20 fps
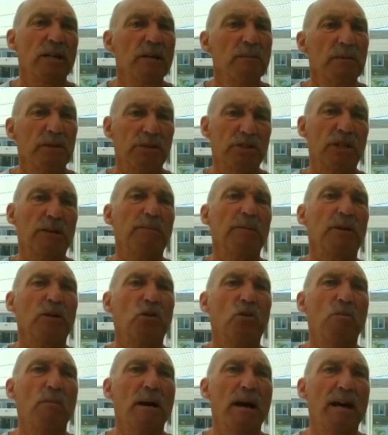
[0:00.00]
But
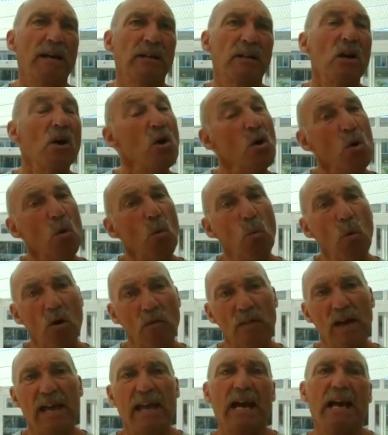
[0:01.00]
typical man, what
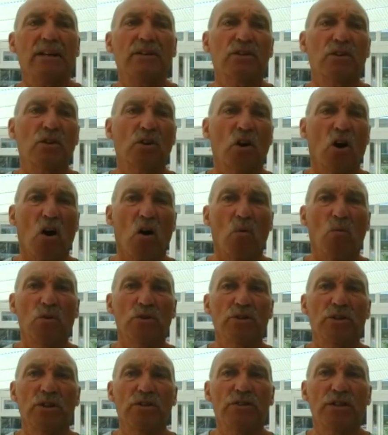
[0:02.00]
they hadn't got
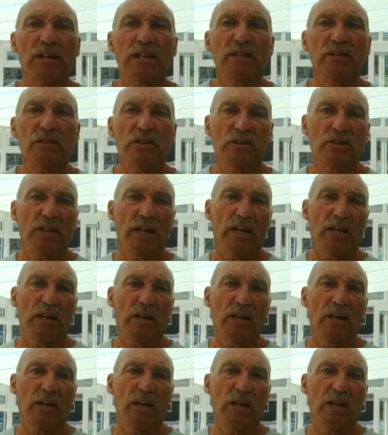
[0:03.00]
was the thing that they,